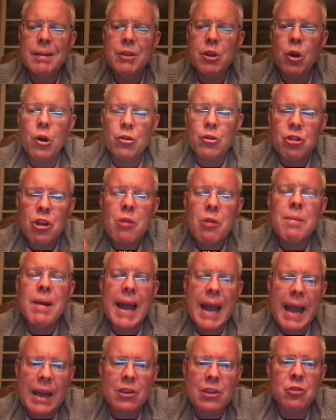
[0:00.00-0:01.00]
There are
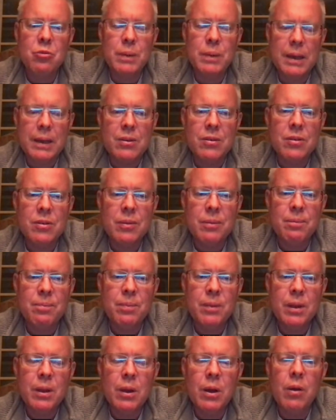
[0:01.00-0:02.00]
some aspects
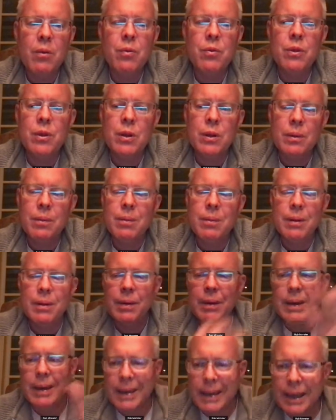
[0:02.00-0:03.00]
of the
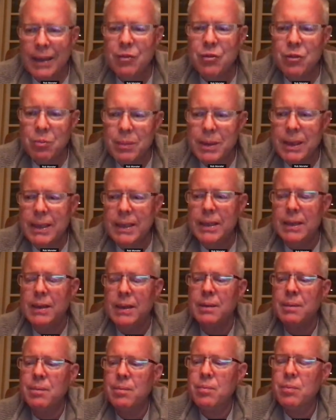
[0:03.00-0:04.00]
left
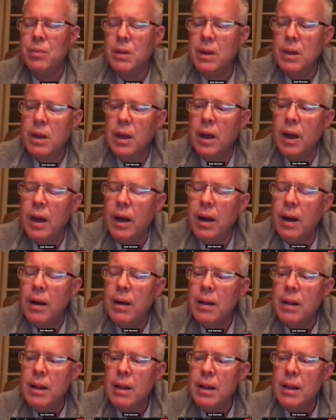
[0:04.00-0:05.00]
media
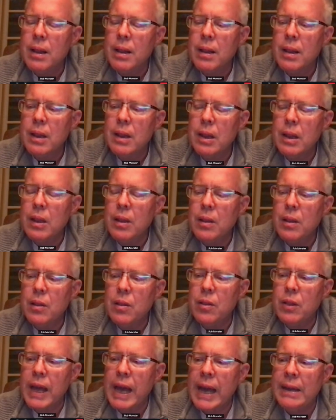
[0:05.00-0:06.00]

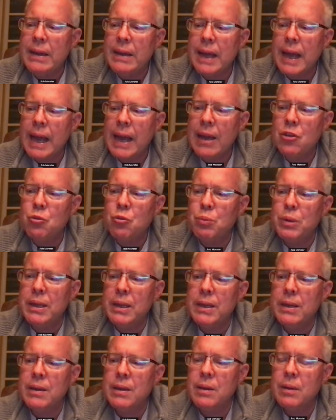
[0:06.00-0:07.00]
that has
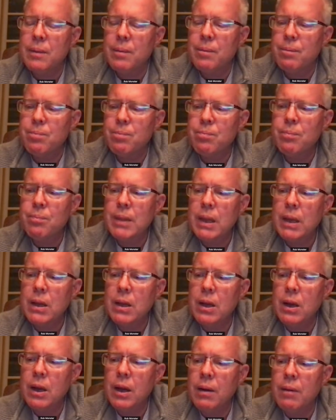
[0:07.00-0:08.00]
been
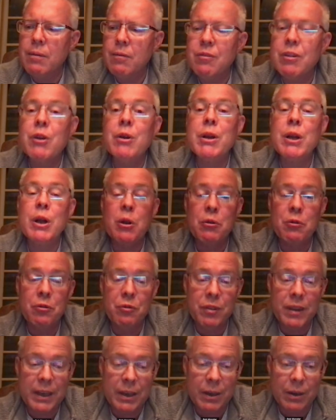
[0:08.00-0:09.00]
very
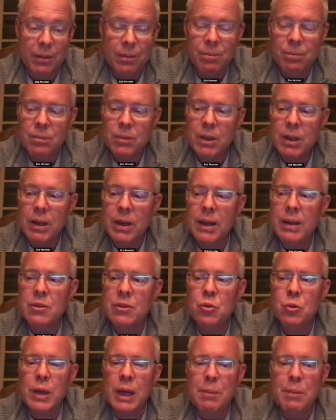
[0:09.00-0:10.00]
unfair
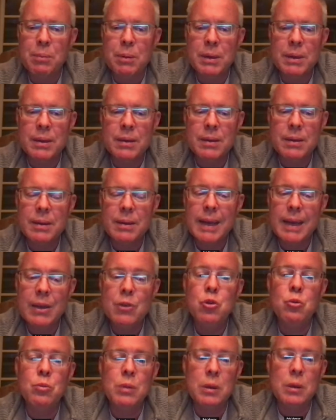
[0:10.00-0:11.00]
to Epik
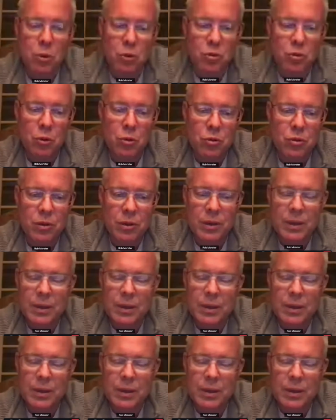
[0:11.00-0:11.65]
and to me personally.